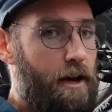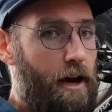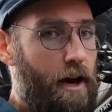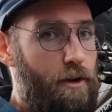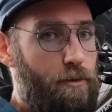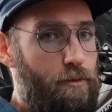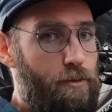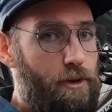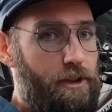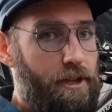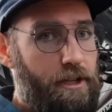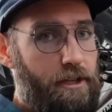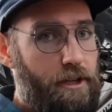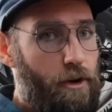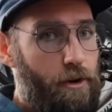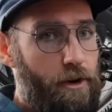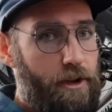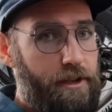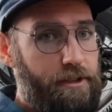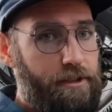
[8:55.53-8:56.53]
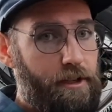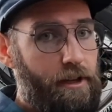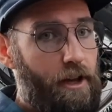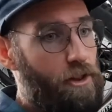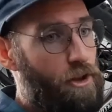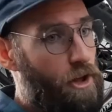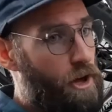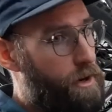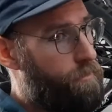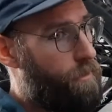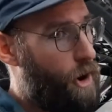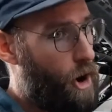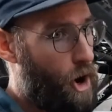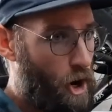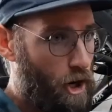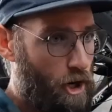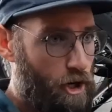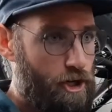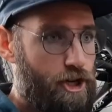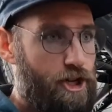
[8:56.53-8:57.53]
I really noticed a lot of
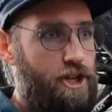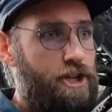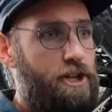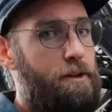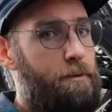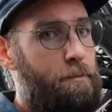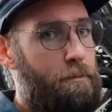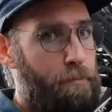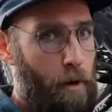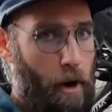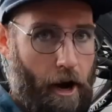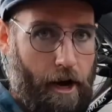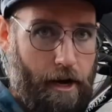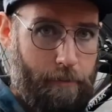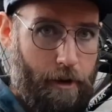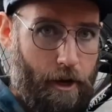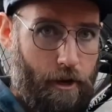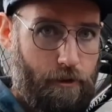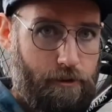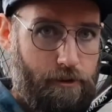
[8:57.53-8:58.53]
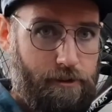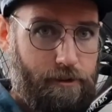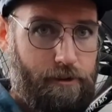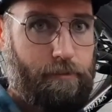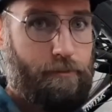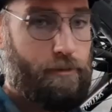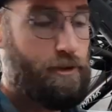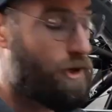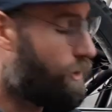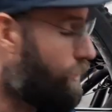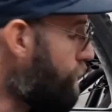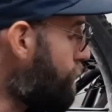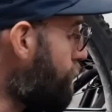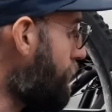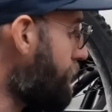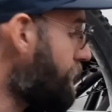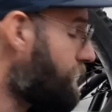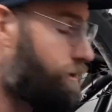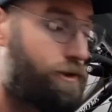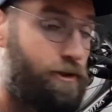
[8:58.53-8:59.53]
harsh bottom outs. So
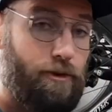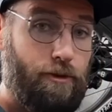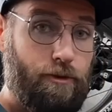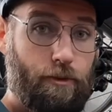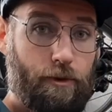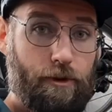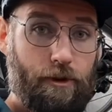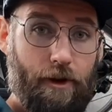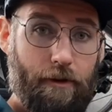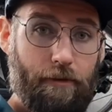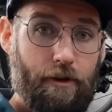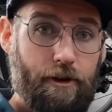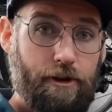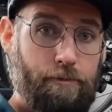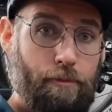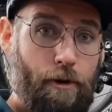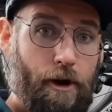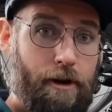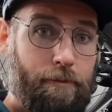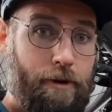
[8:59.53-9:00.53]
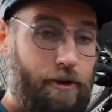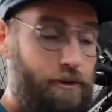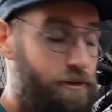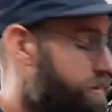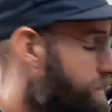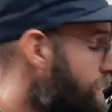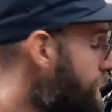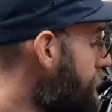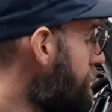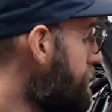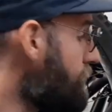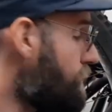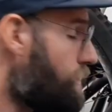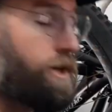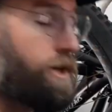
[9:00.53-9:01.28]
what do when you have harsh bottom outs? You